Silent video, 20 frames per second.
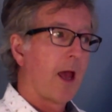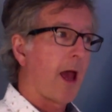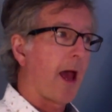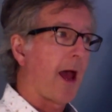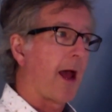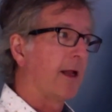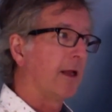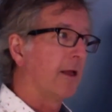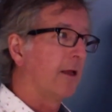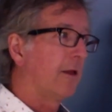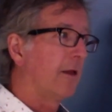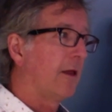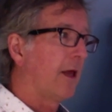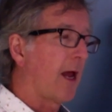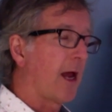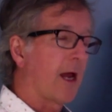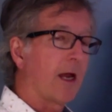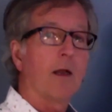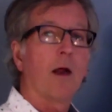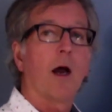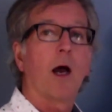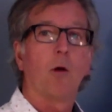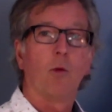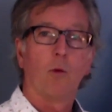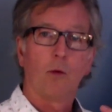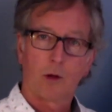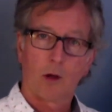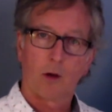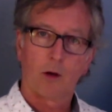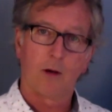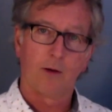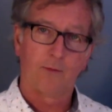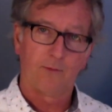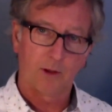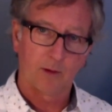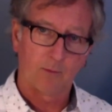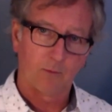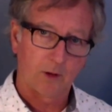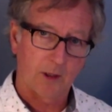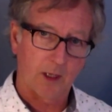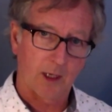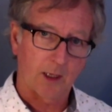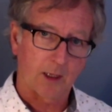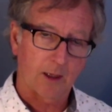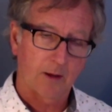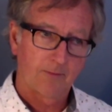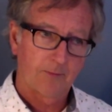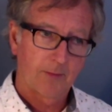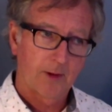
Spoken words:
and then I will go over them with ink.